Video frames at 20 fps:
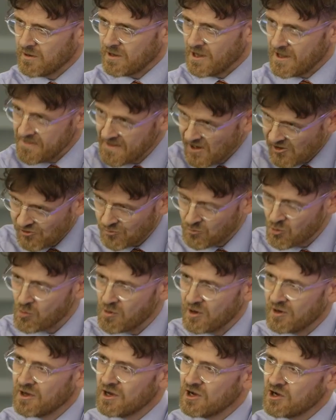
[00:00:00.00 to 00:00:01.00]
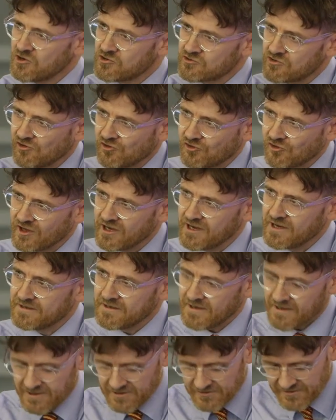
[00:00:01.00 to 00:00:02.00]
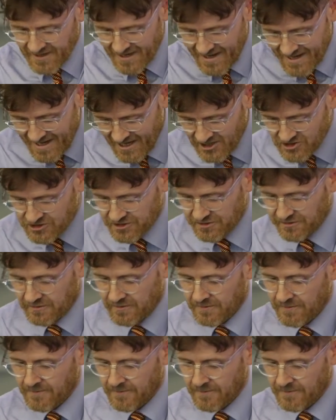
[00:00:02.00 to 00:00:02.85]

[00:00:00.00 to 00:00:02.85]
in this moment, translated into action.